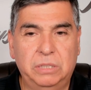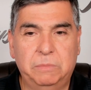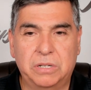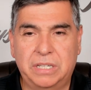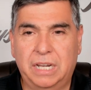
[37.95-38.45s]

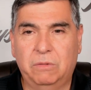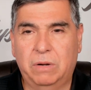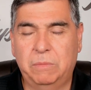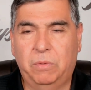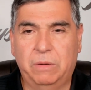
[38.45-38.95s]

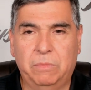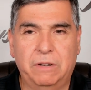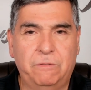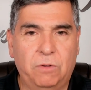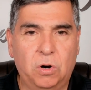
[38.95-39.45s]

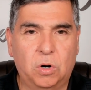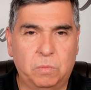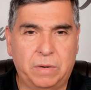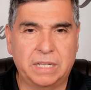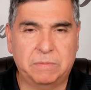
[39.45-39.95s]
1.14
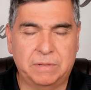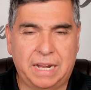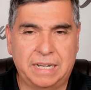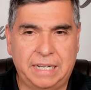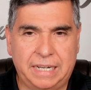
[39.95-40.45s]
home runs per
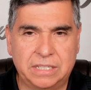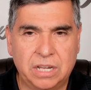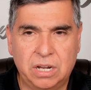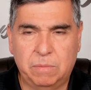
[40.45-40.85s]
nine innings.